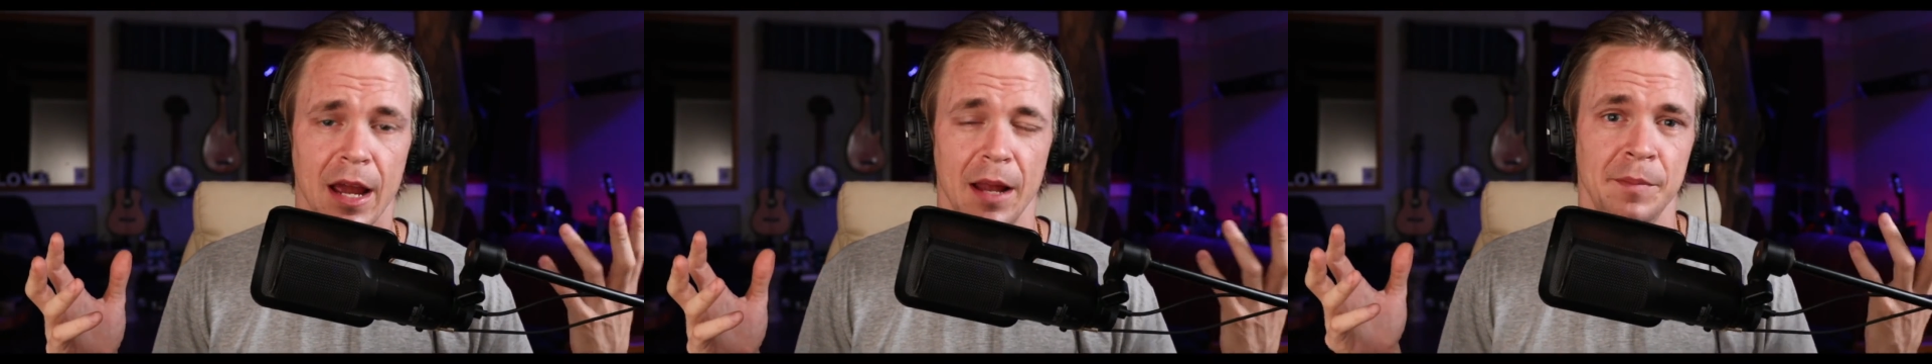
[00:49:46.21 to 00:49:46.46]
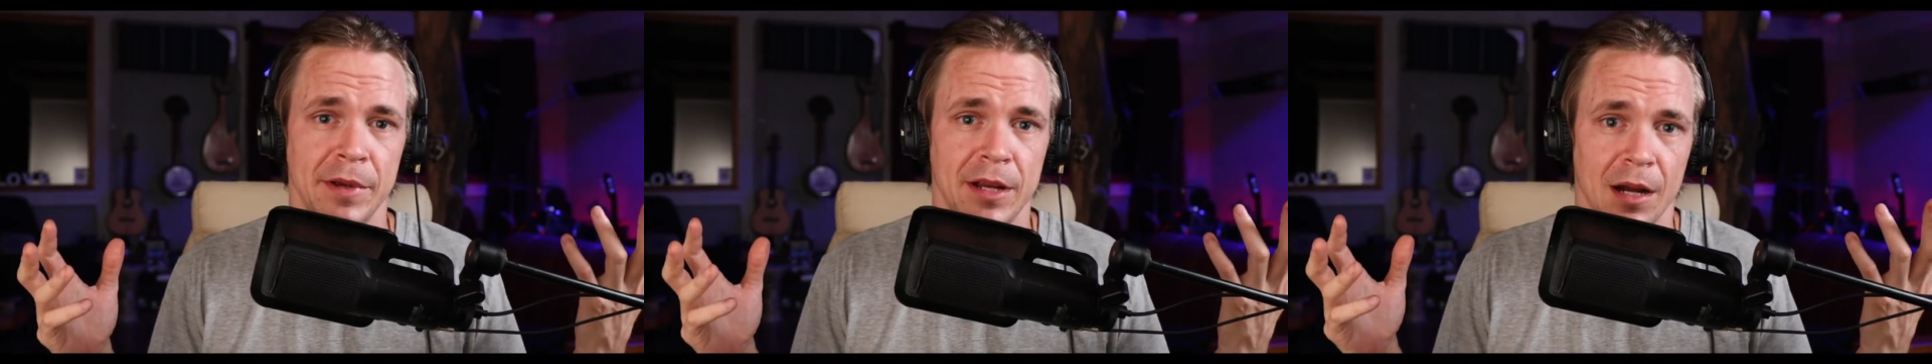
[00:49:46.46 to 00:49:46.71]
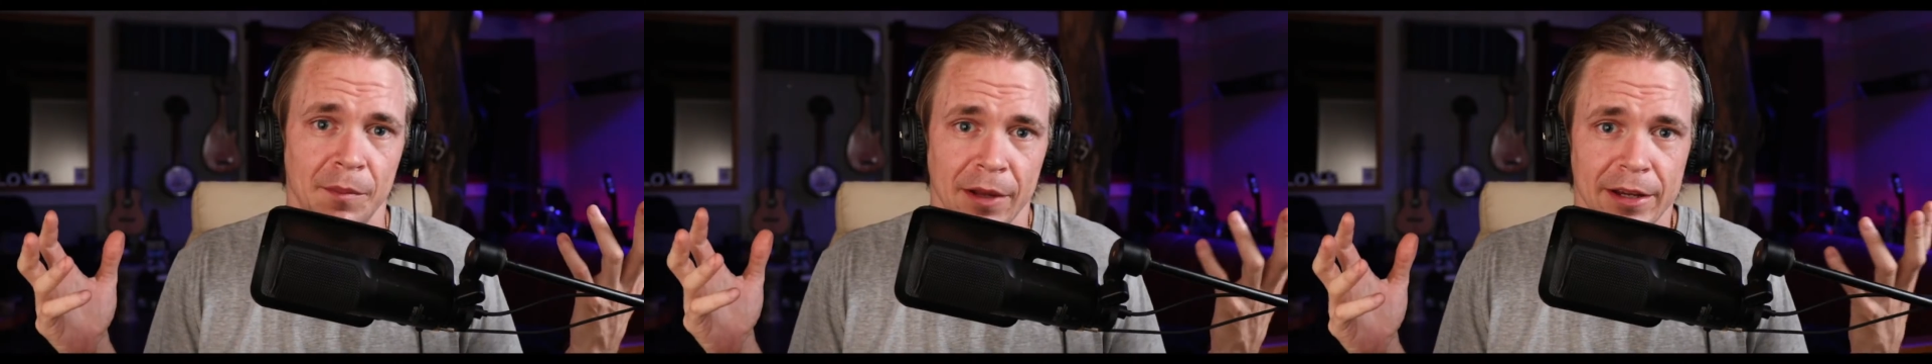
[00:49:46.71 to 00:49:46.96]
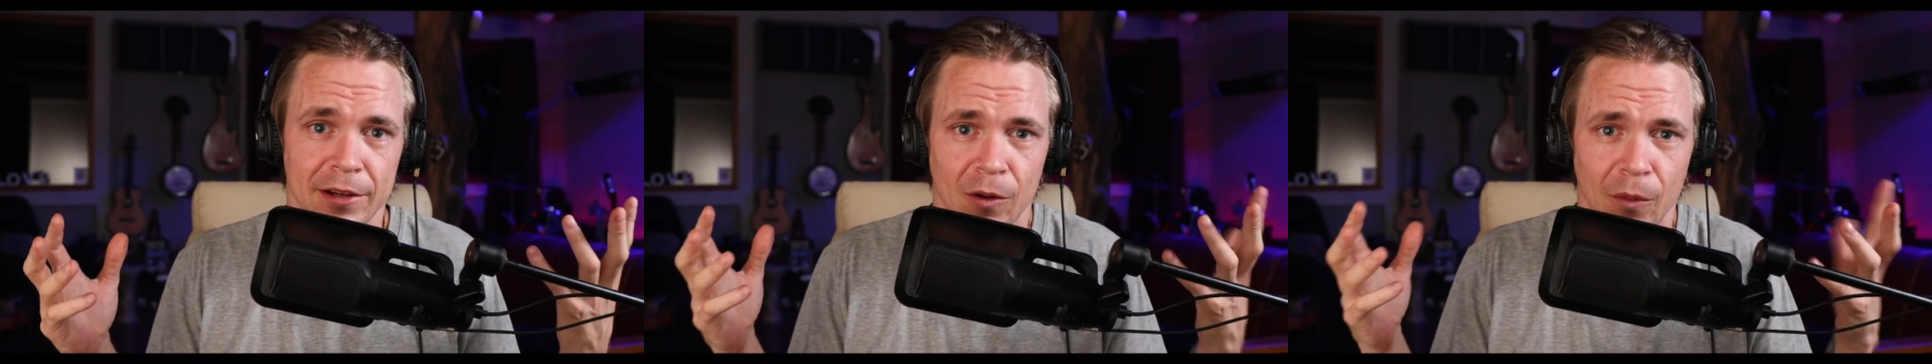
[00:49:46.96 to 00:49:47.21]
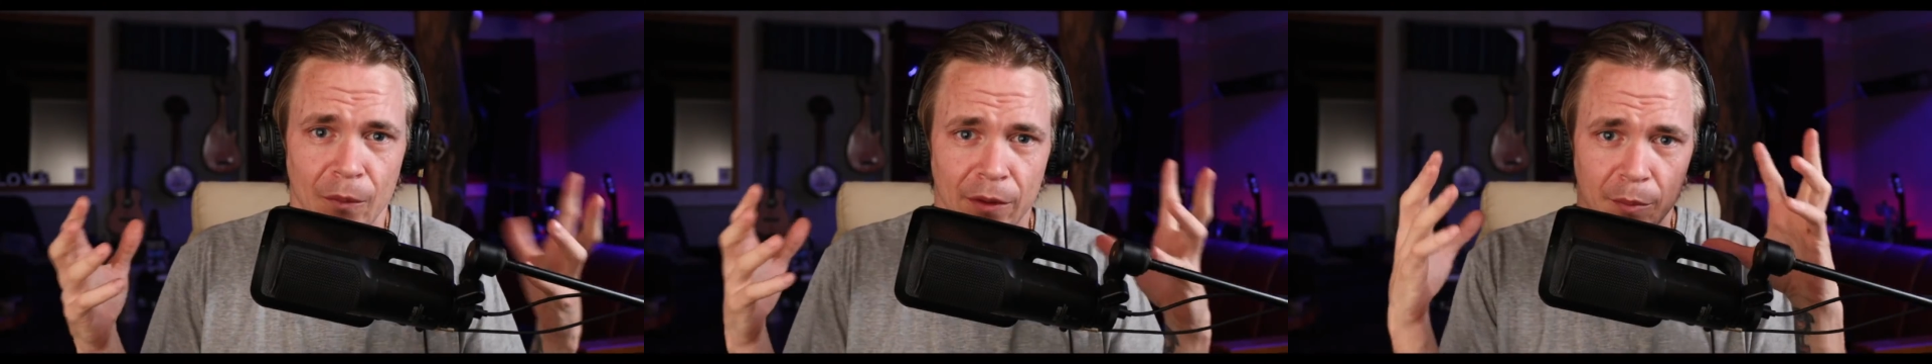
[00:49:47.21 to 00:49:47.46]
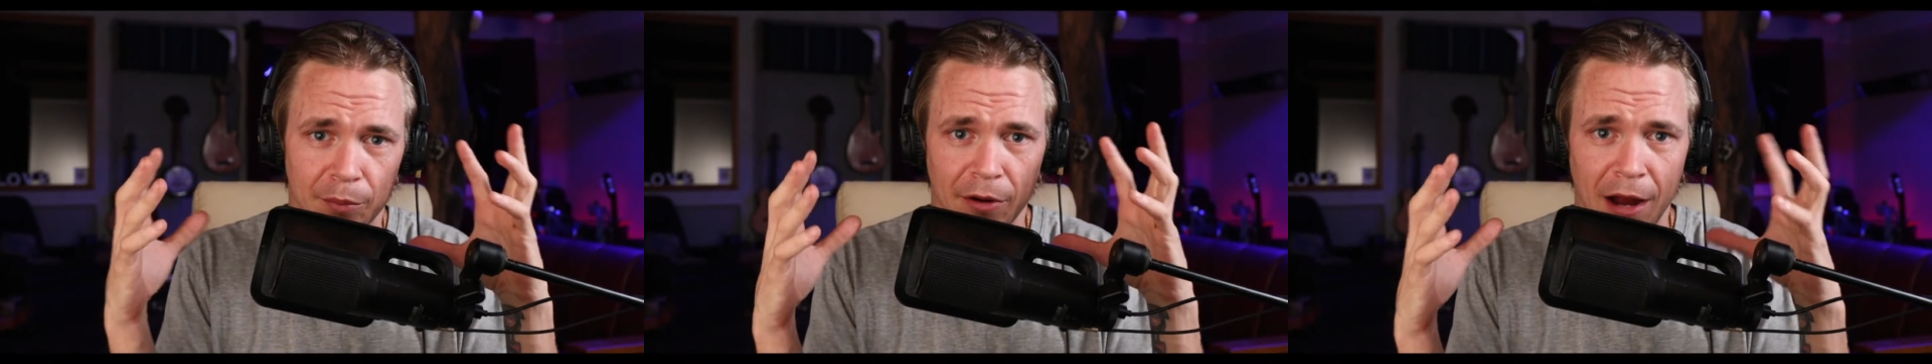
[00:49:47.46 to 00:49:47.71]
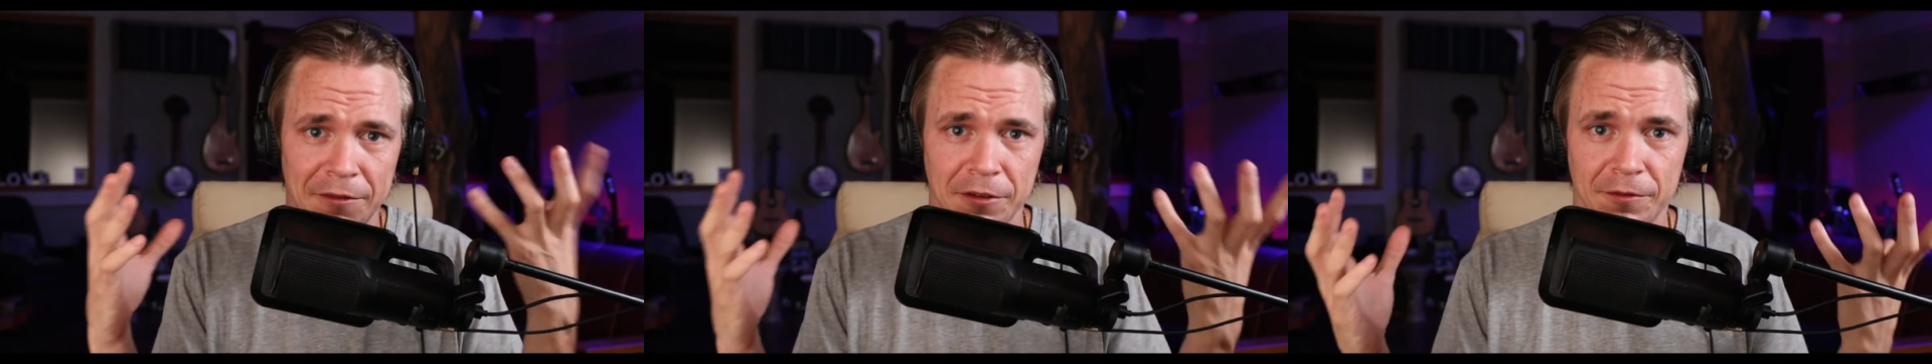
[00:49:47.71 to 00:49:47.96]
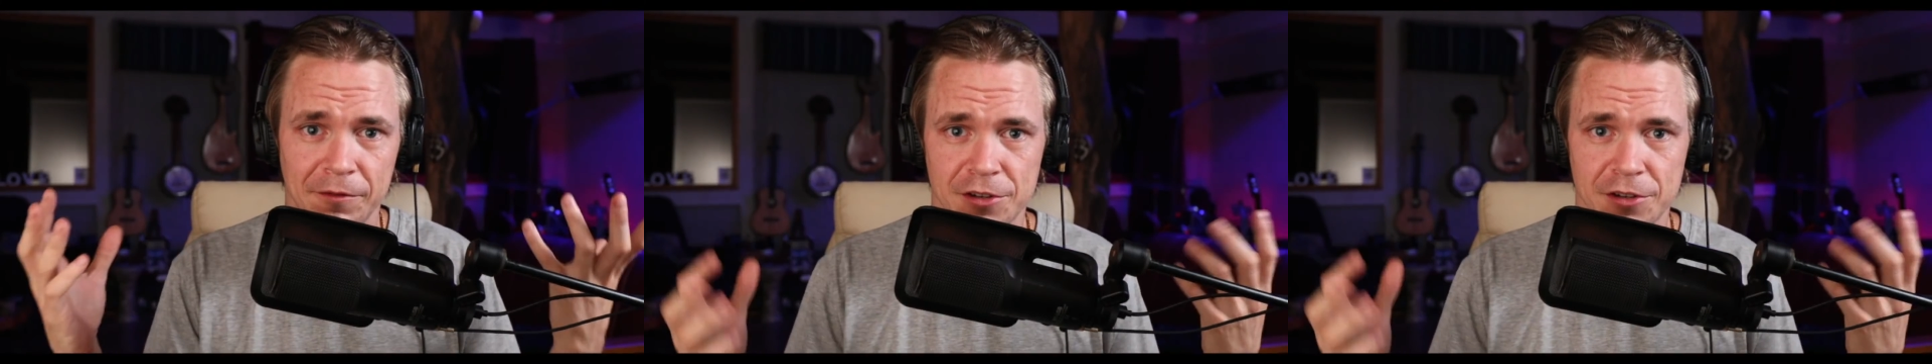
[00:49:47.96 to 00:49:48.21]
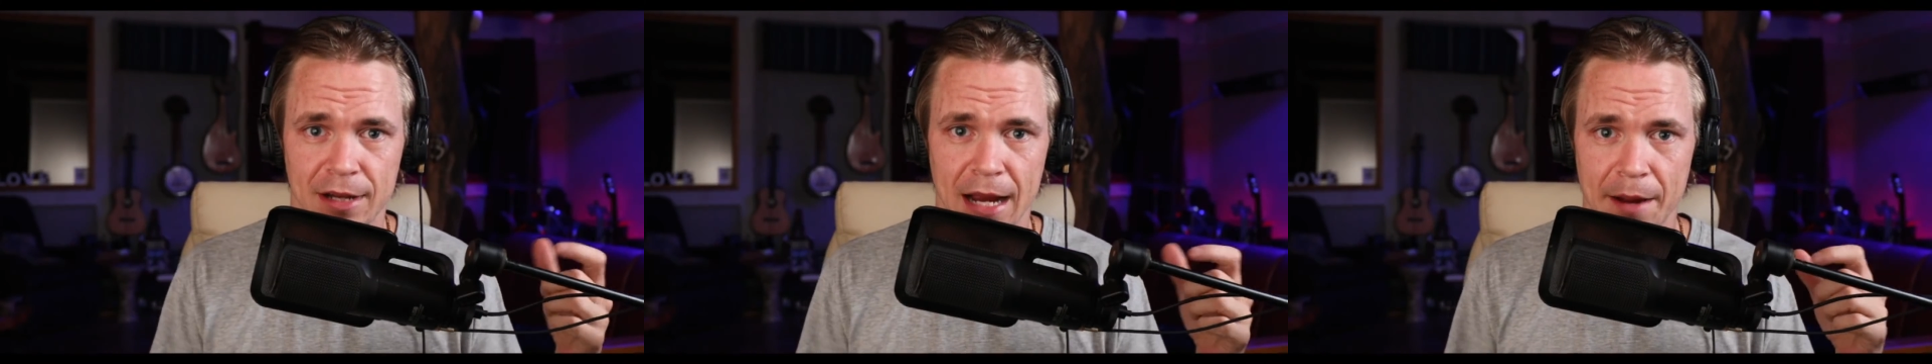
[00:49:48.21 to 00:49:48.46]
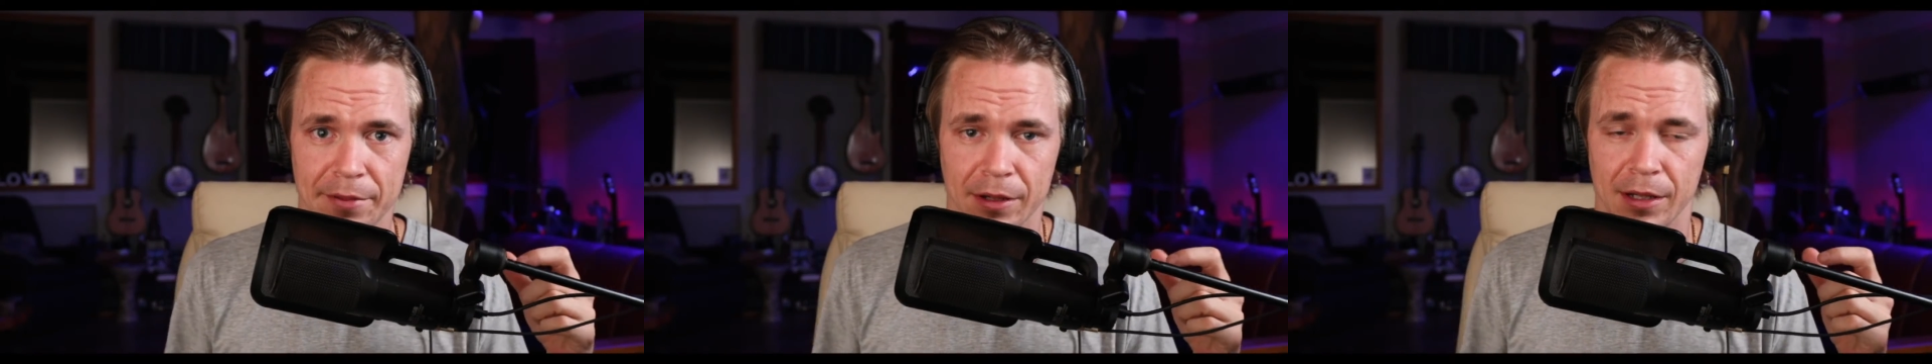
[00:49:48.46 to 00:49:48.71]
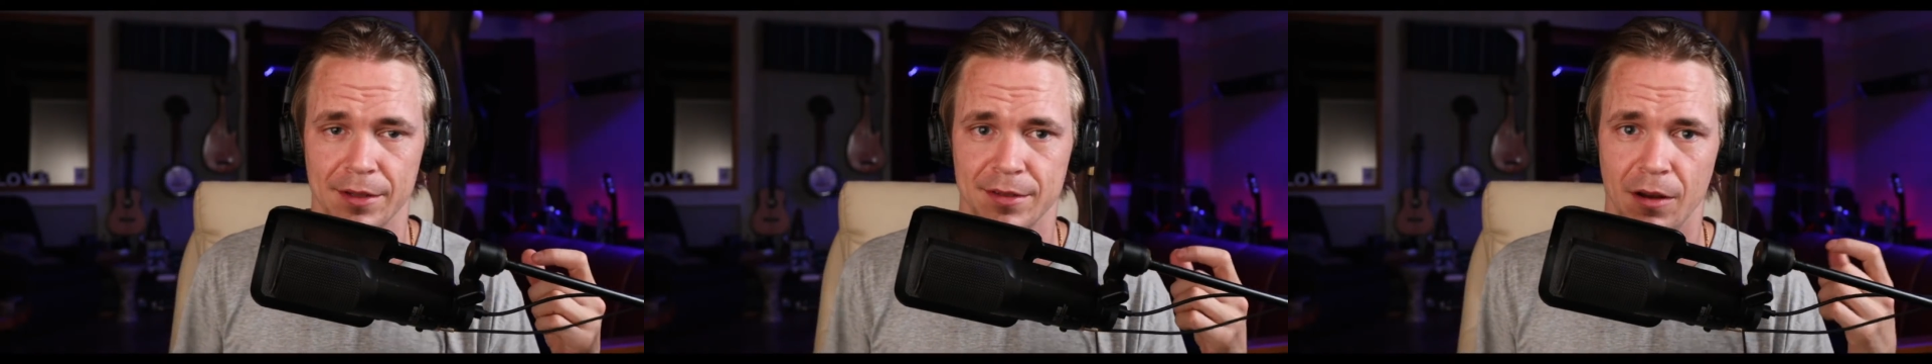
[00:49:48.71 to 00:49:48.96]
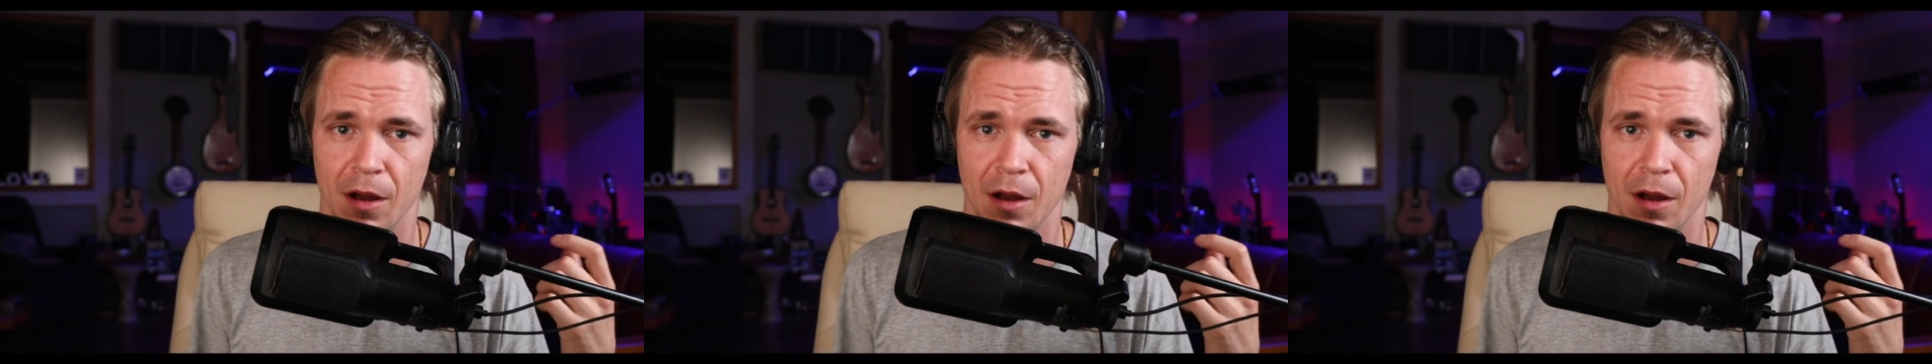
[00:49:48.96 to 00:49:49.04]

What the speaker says: and become like your own little private venture capitalist.